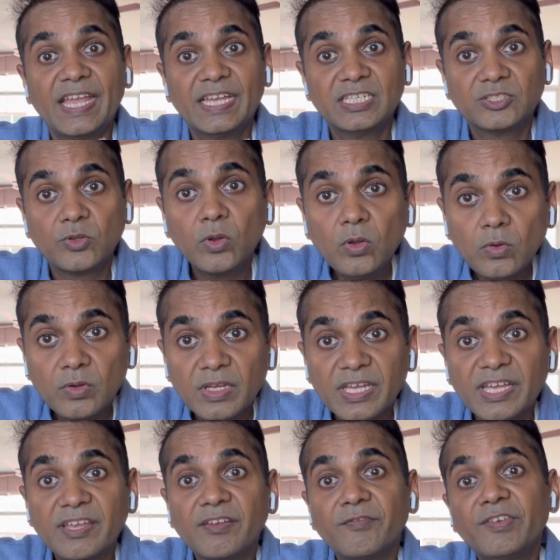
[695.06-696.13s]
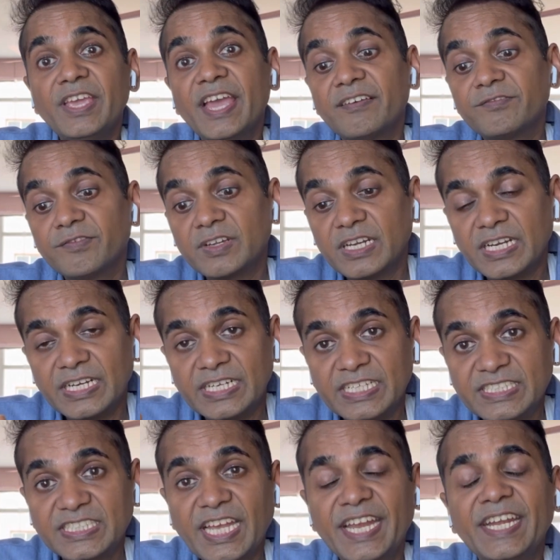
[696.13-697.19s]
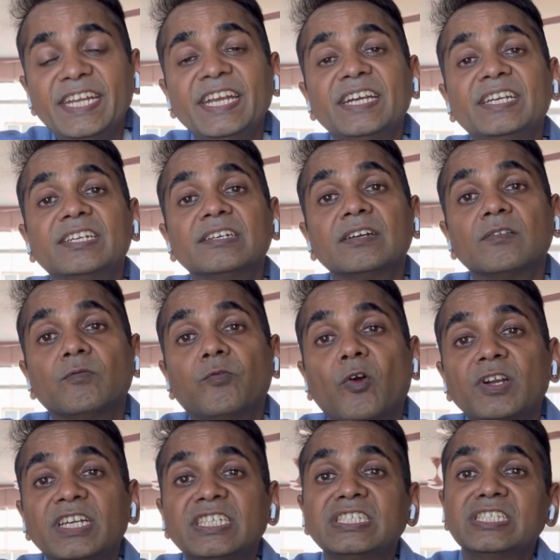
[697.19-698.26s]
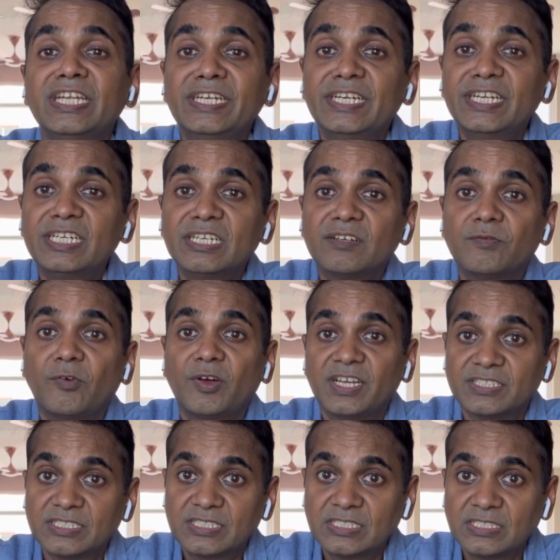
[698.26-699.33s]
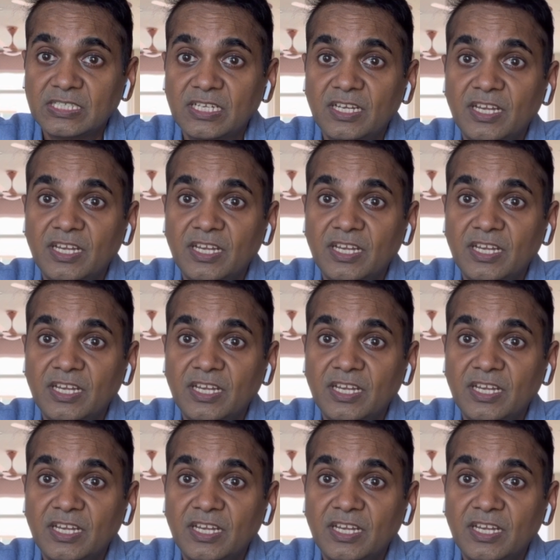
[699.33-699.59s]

So we have decided what is needed for us.